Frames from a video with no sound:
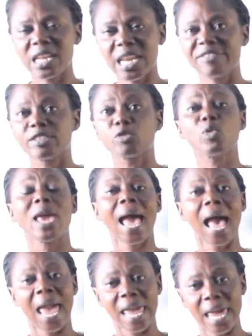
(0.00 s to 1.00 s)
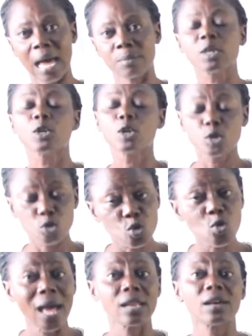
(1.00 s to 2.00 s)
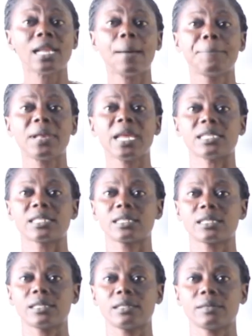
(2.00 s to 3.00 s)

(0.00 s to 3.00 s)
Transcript: left where I am to another place.